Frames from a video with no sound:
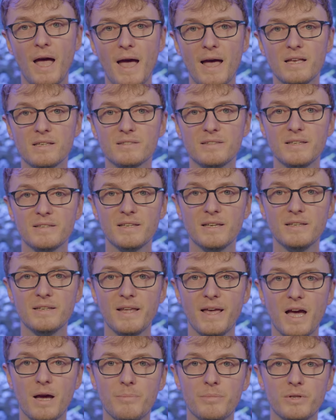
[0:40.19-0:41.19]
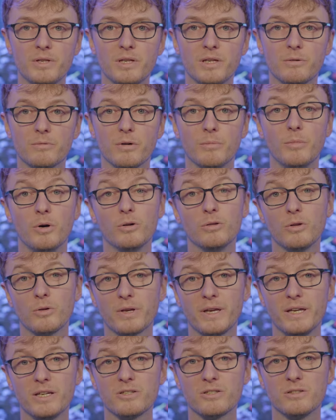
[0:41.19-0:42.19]
as they tend to happen in remote
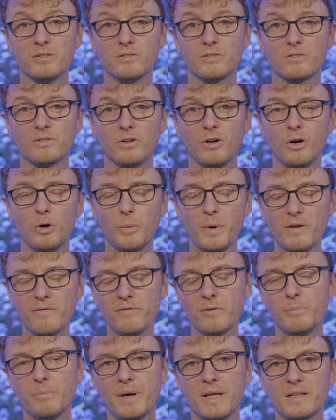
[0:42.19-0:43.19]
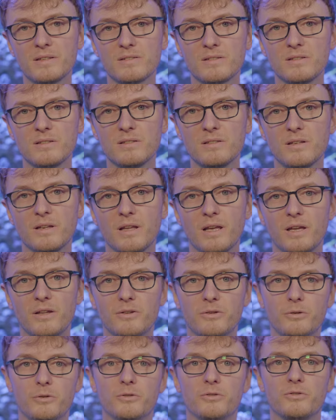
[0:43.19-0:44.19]
locations away from medicine
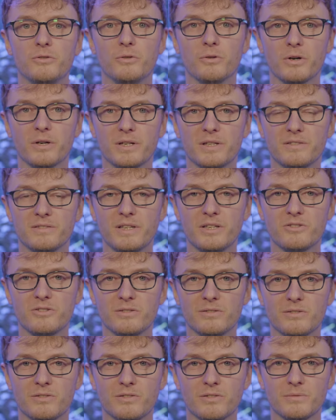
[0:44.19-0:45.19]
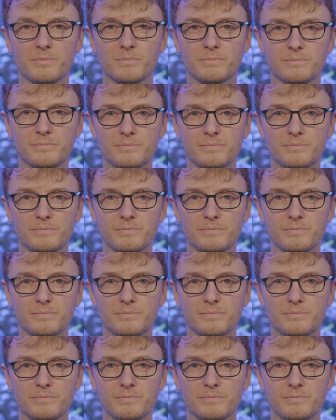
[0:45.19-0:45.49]
and news organizations.